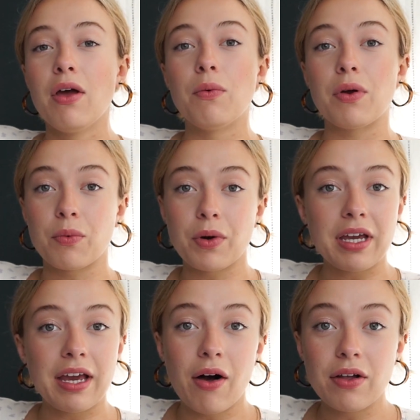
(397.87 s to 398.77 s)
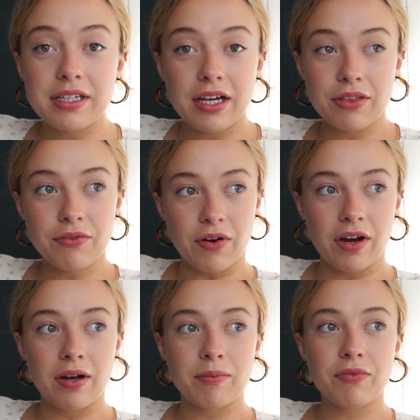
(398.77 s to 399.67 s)
we were working all day on the
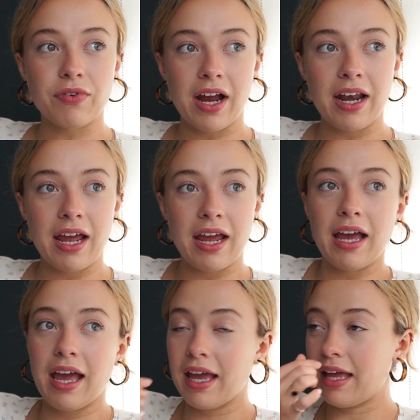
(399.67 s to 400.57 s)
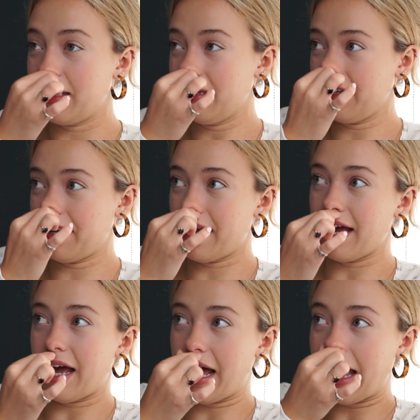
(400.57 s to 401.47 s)
farm Friday and
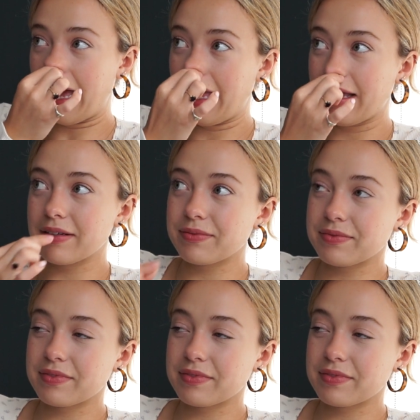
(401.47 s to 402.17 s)
I